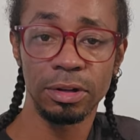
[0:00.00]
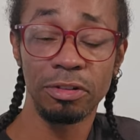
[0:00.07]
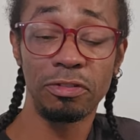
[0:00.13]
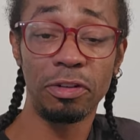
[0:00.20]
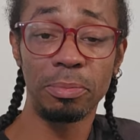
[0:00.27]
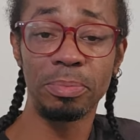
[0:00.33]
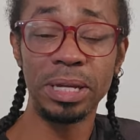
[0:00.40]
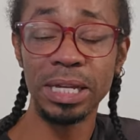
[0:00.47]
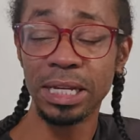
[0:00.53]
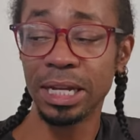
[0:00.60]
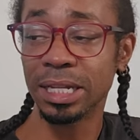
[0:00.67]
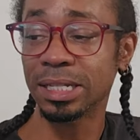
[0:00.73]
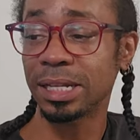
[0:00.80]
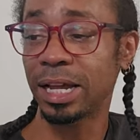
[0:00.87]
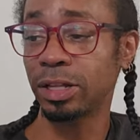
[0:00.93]
For me,
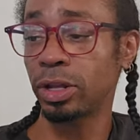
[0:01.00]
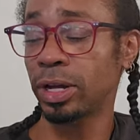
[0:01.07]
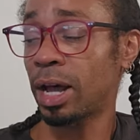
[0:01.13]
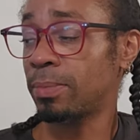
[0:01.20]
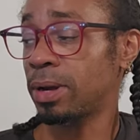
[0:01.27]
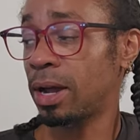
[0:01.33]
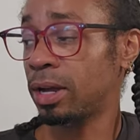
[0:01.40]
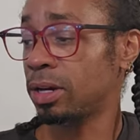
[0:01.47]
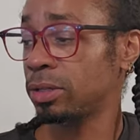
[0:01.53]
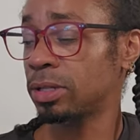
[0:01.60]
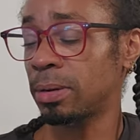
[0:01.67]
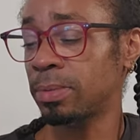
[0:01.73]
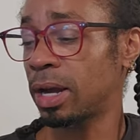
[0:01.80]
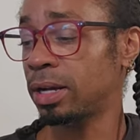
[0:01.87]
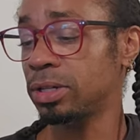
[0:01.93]
it's like, look, I'm not gonna
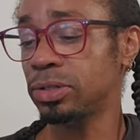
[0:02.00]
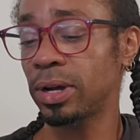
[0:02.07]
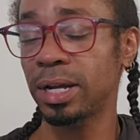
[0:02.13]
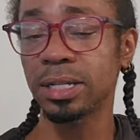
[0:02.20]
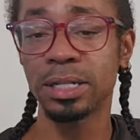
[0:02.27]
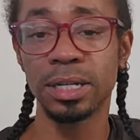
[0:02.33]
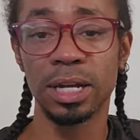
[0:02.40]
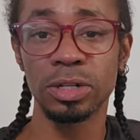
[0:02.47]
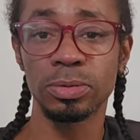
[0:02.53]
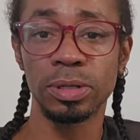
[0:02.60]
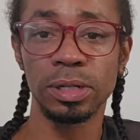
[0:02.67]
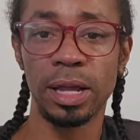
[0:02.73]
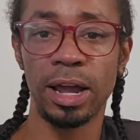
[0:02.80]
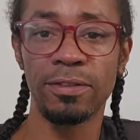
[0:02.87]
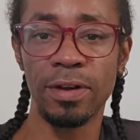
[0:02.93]
I'm not gonna try and schedule a
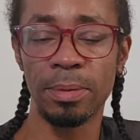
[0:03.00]
live.